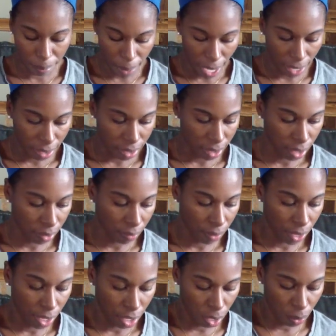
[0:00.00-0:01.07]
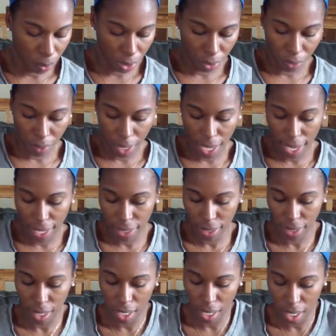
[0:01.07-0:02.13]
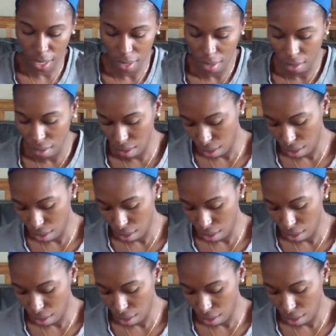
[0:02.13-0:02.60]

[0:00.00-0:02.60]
unboxing video with you guys and